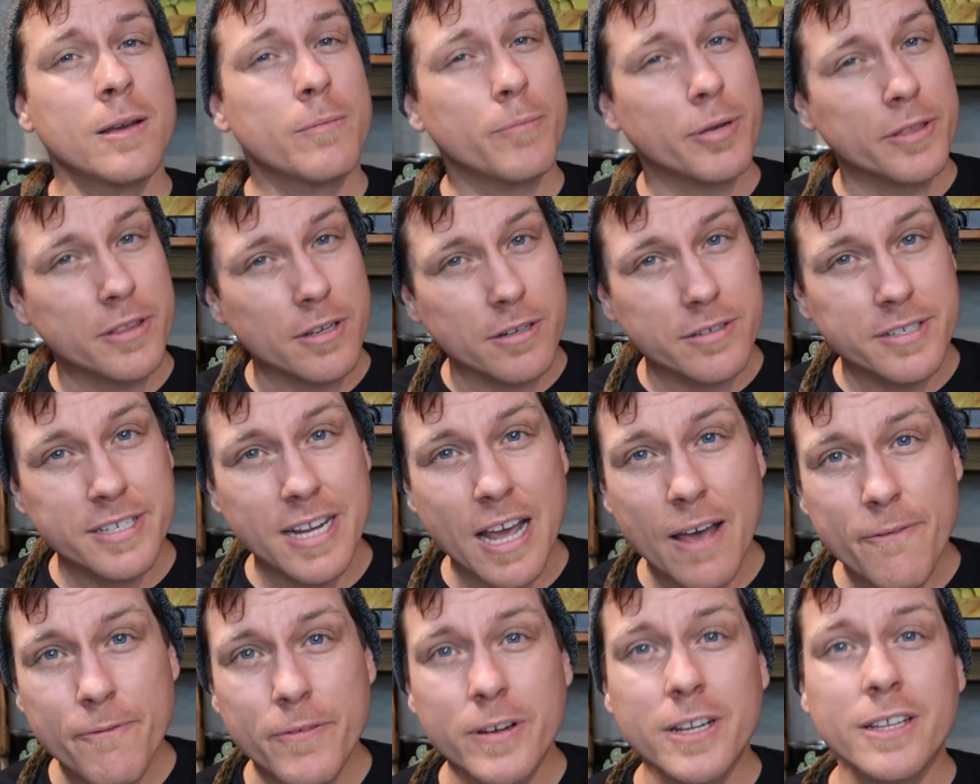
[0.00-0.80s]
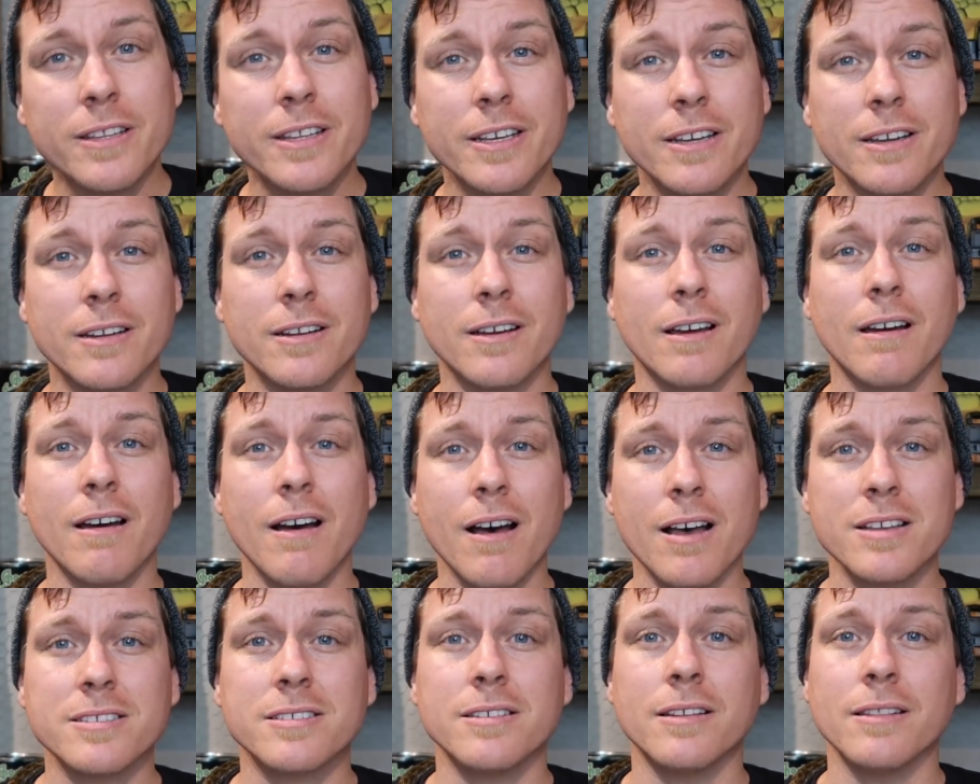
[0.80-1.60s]
but they're definitely gonna
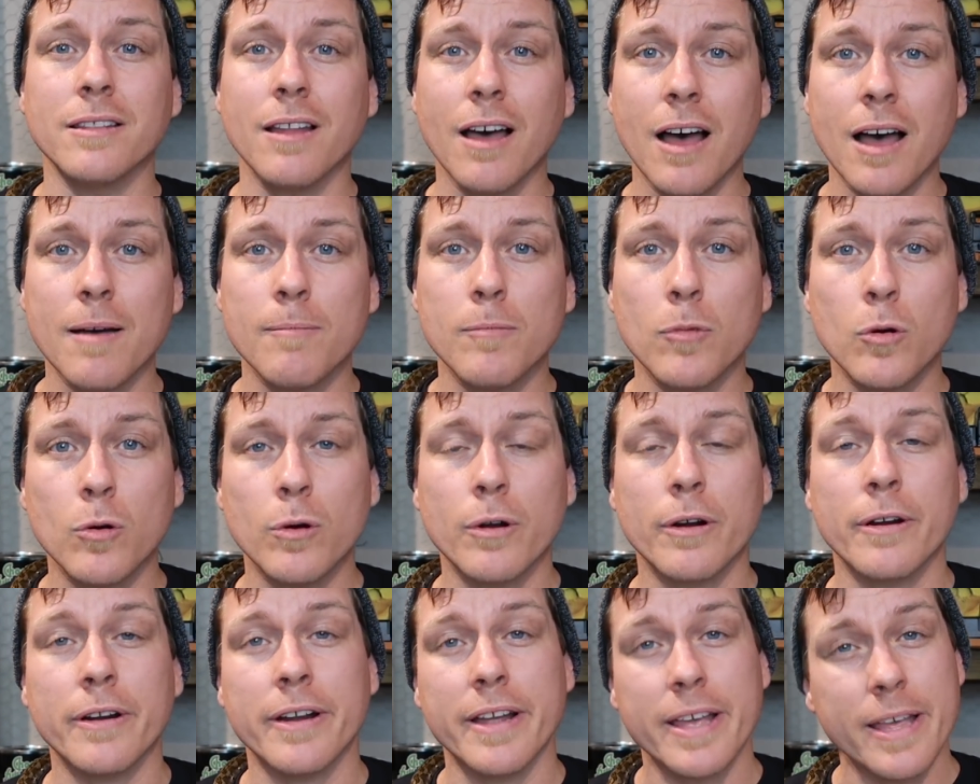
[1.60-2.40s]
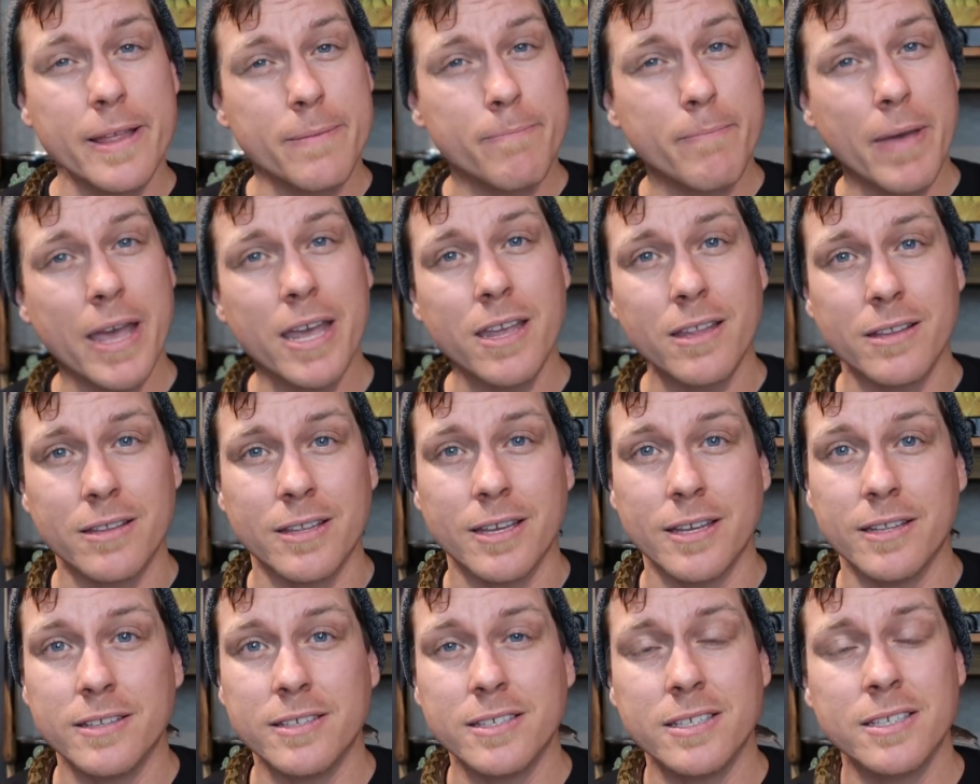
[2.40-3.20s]
cost a lot more in
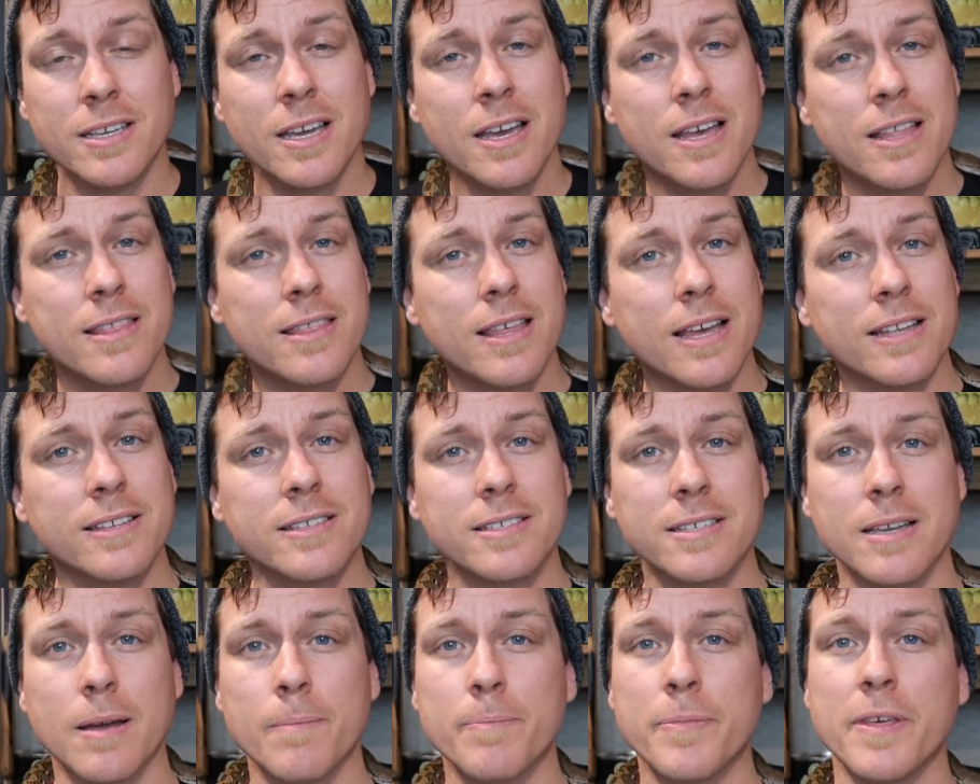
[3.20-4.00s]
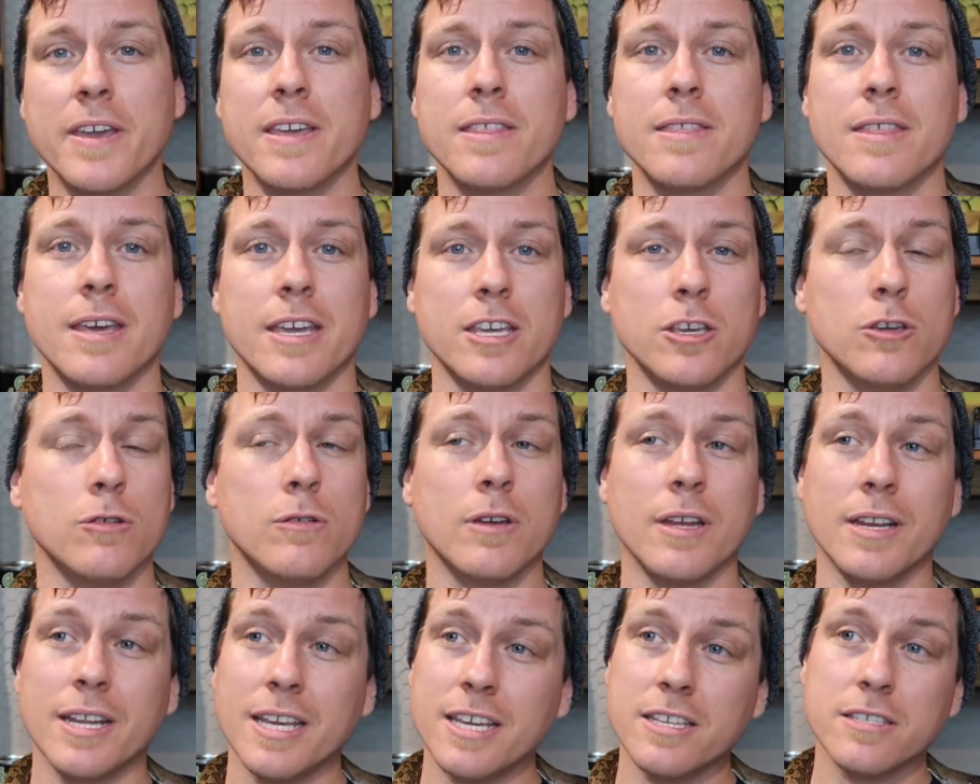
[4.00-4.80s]
maintenance than something that
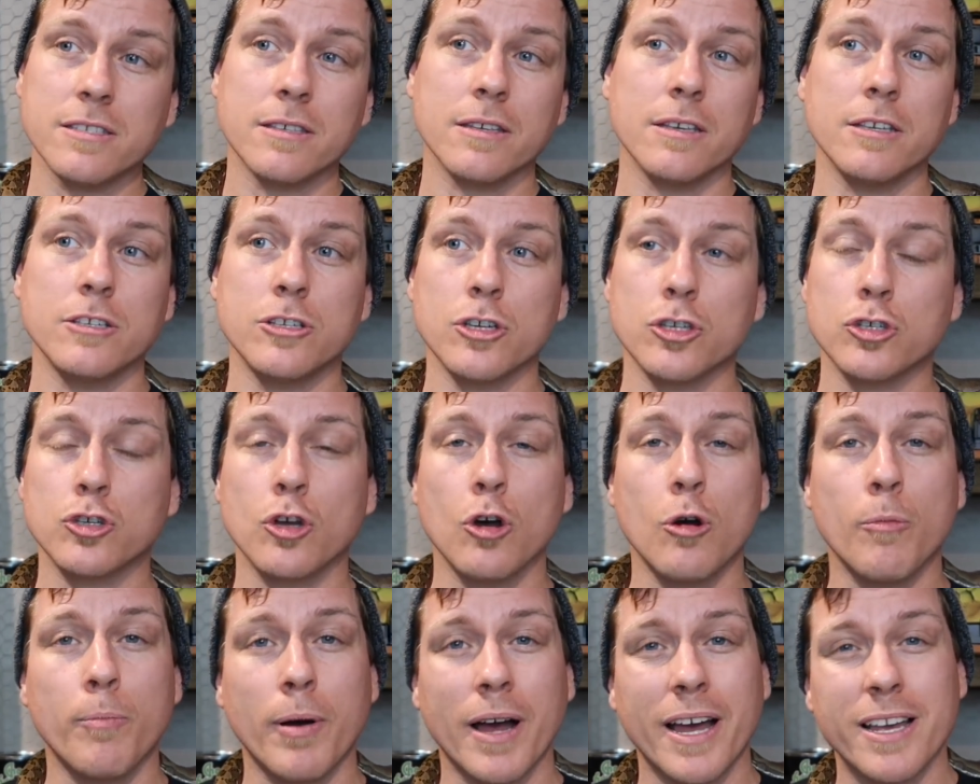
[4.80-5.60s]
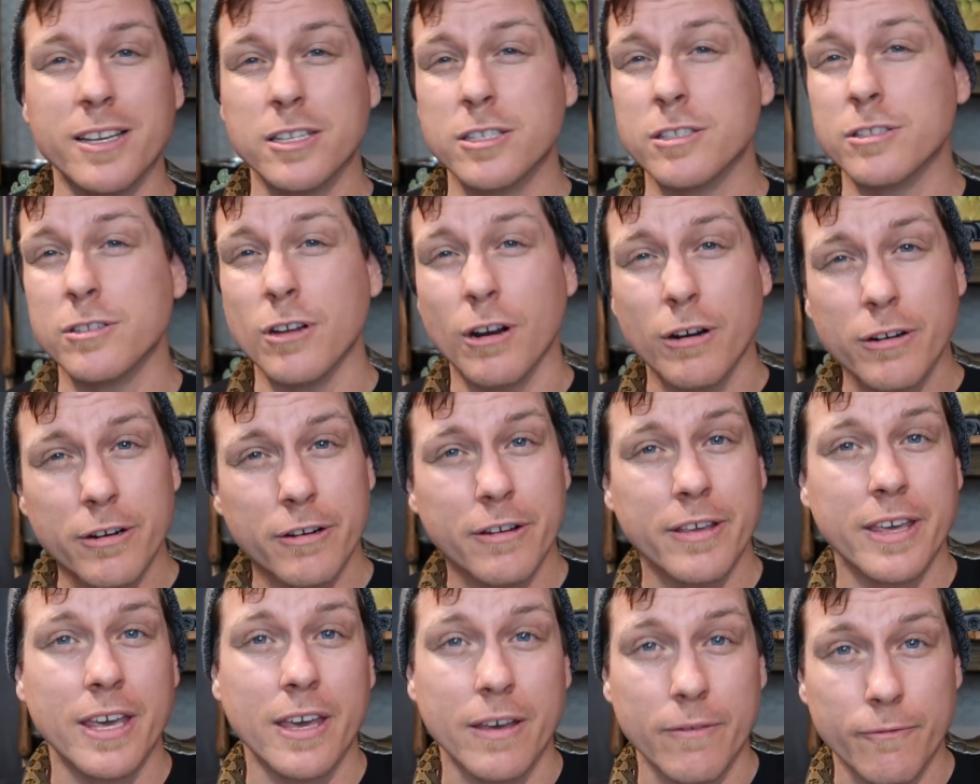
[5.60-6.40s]
you can easily just go buy a
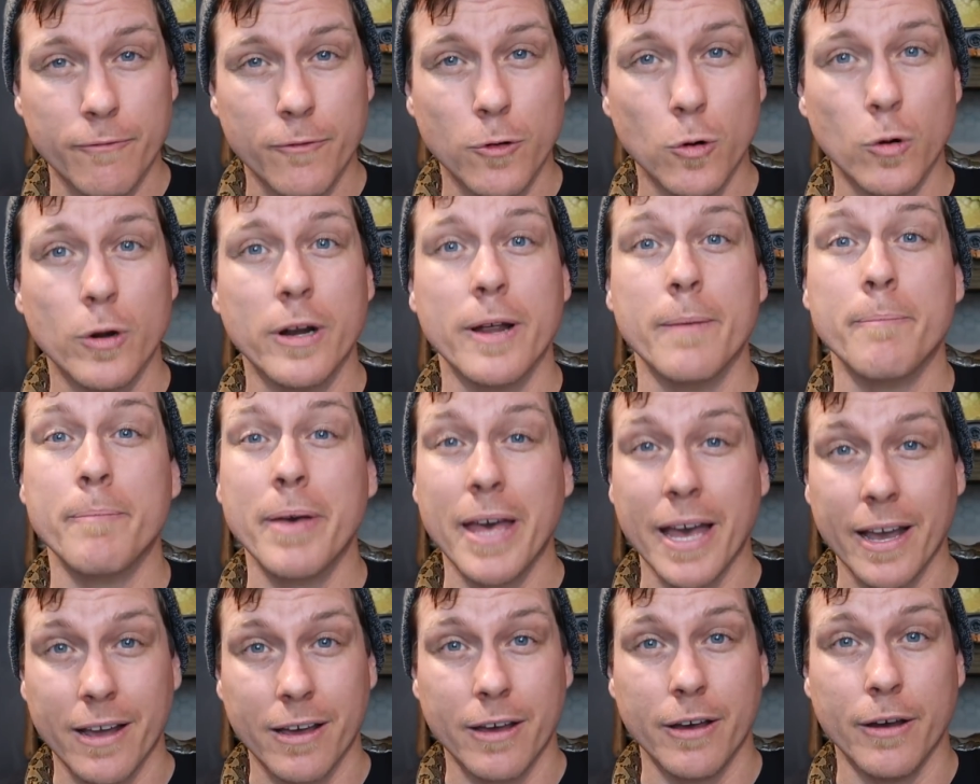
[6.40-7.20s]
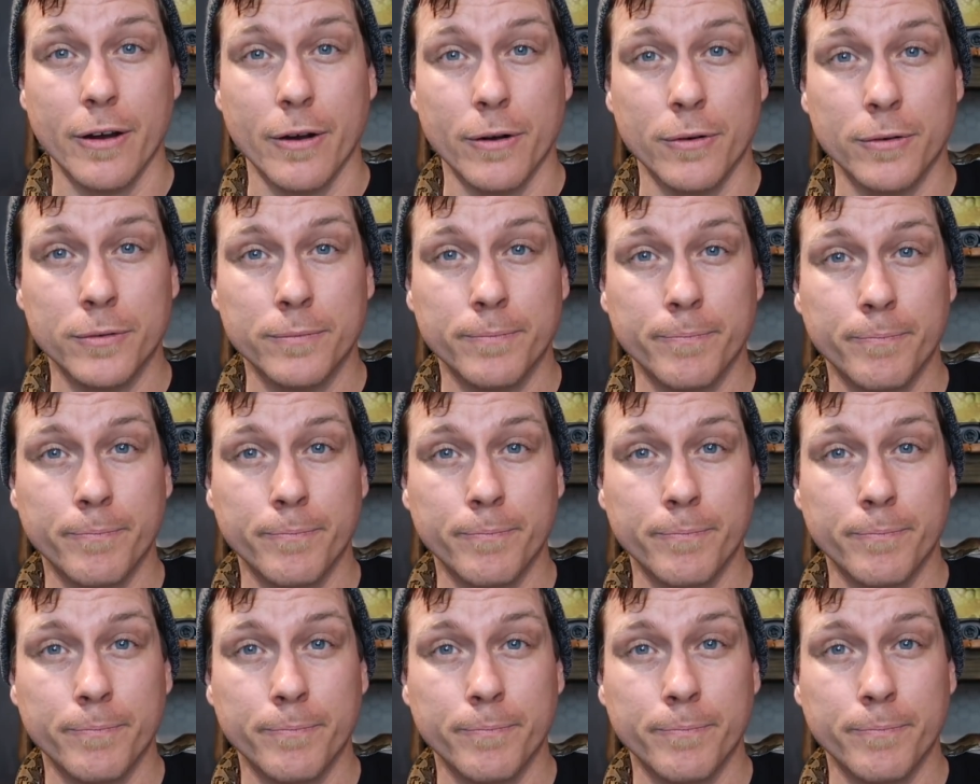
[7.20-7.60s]
starter kit for at Petco.